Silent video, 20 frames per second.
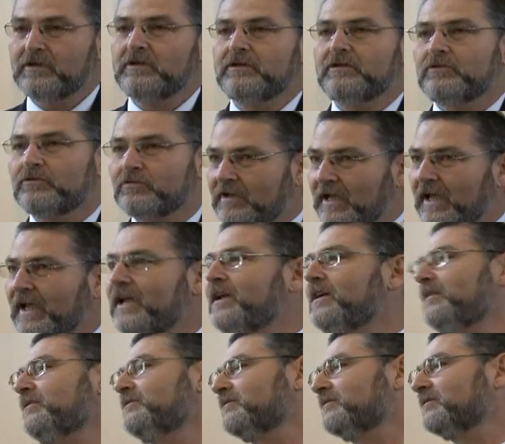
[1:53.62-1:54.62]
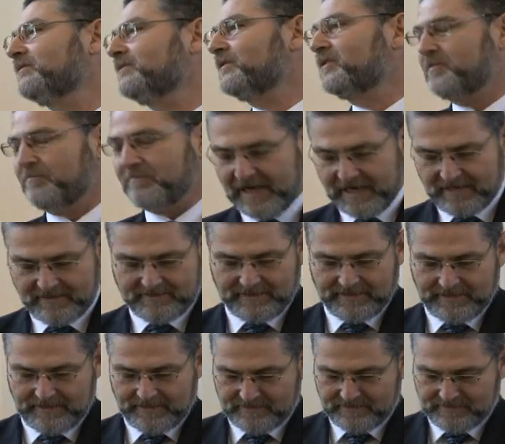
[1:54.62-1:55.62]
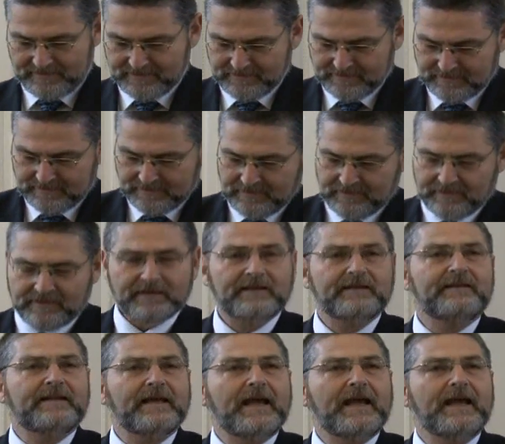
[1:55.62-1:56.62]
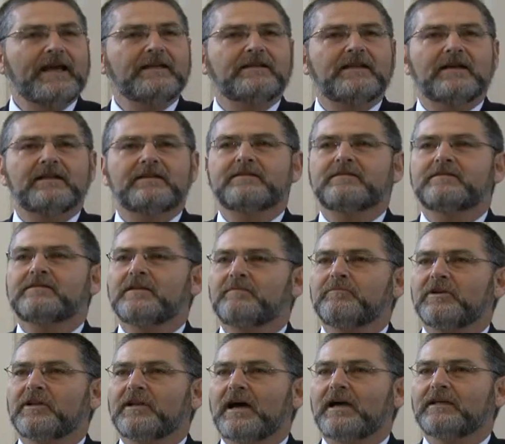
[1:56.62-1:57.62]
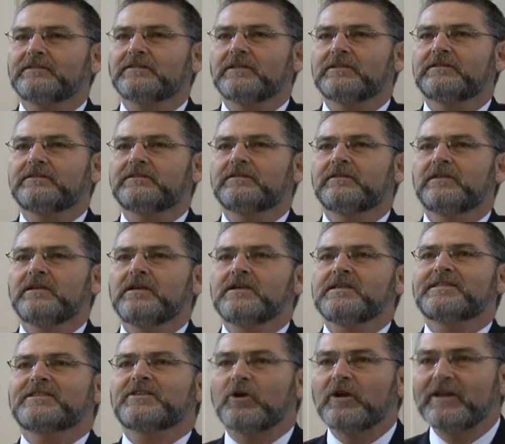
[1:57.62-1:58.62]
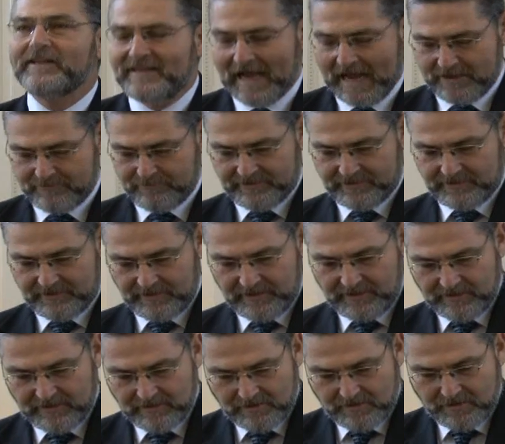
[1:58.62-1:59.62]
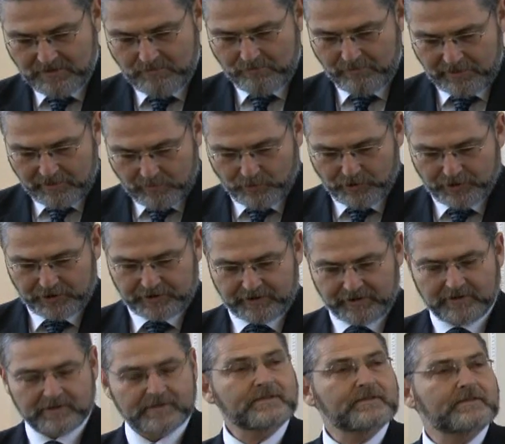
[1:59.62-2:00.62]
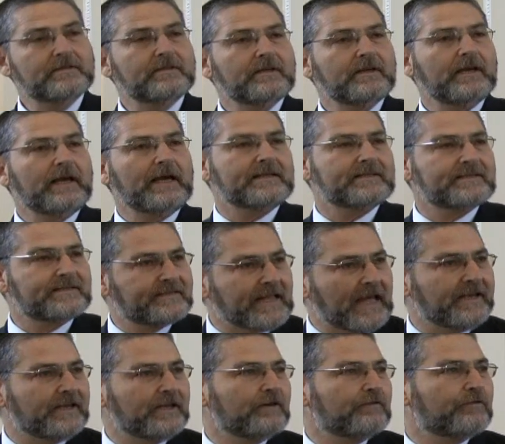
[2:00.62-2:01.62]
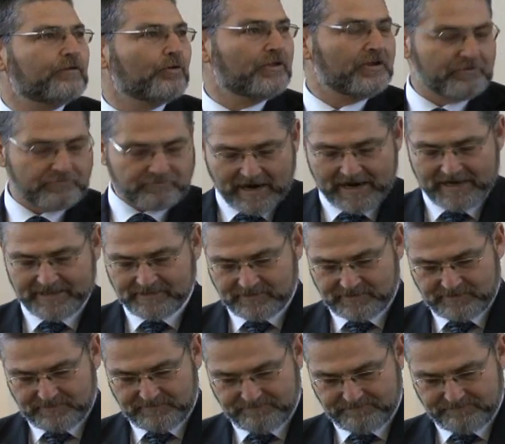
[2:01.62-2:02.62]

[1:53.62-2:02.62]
Today is May Day, a day that symbolizes solidarity with the workers and standing for their rights.